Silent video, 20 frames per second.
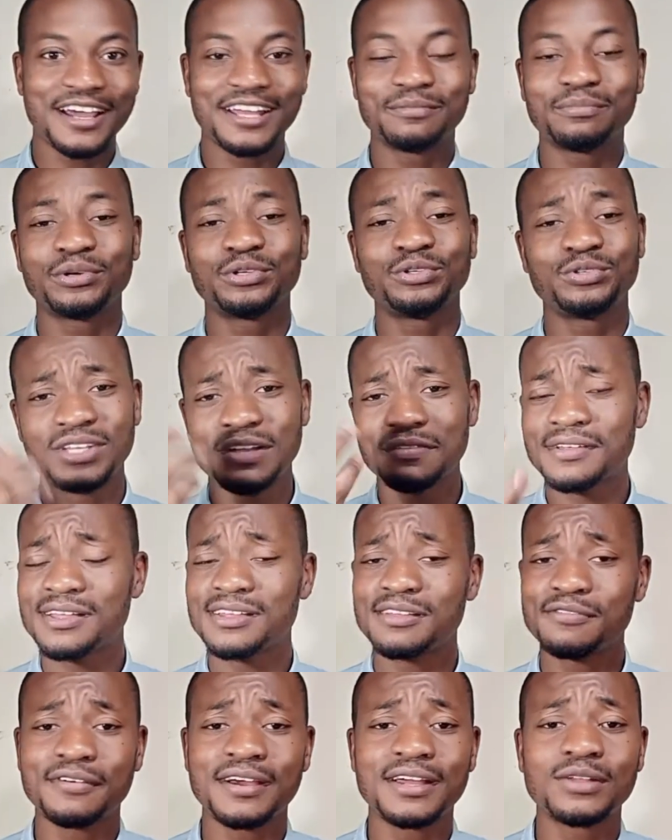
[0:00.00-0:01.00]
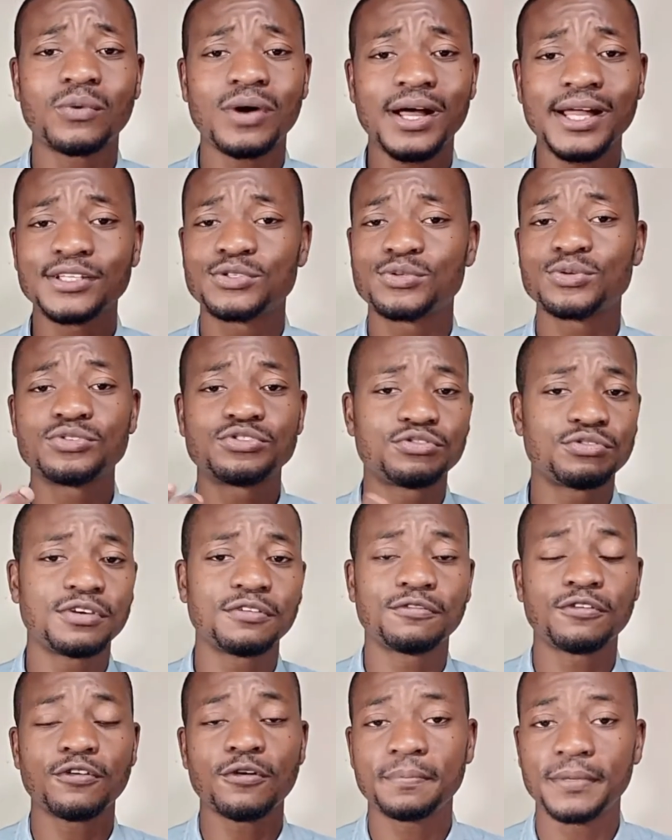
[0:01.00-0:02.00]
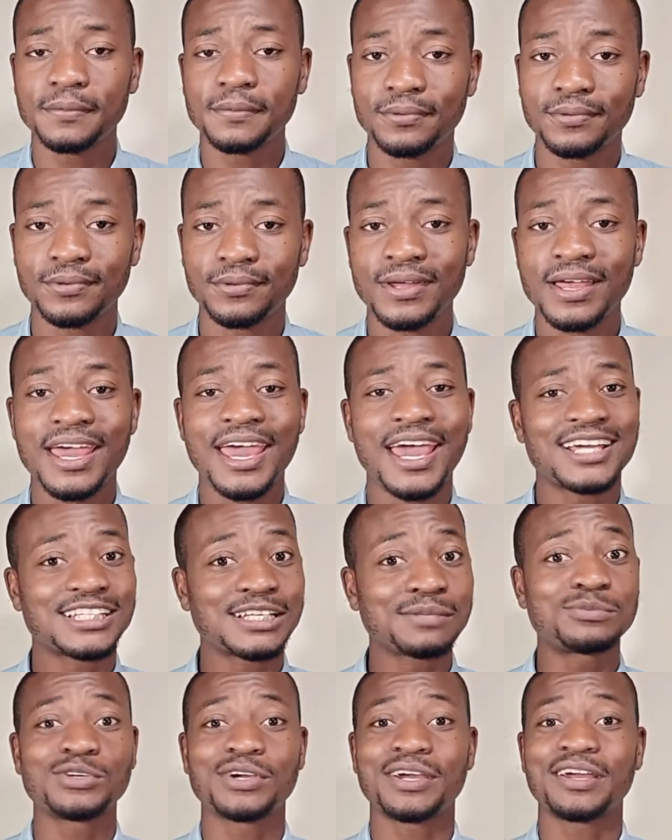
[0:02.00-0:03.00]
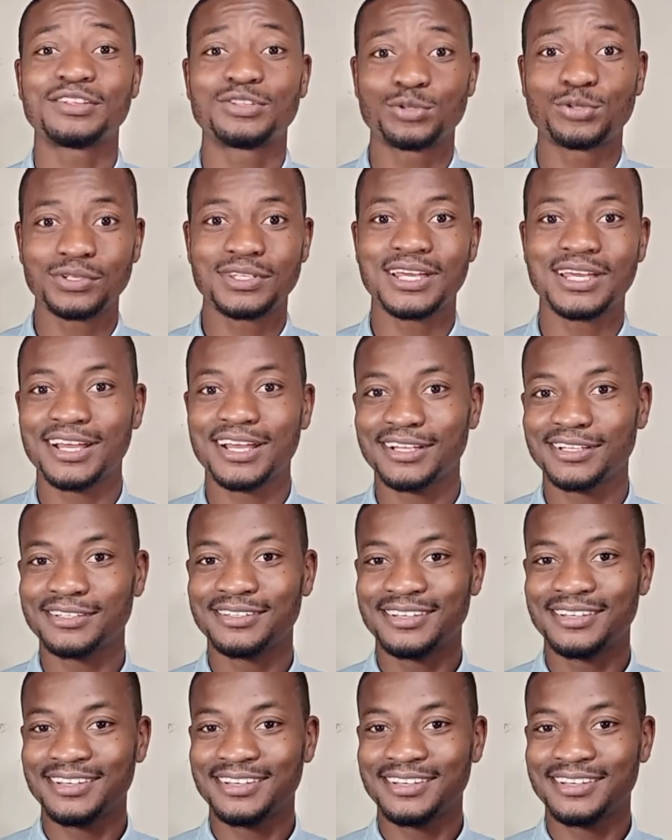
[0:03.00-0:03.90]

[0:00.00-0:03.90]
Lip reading: But you definitely find 1, 2, 3, 4 people, except you're a total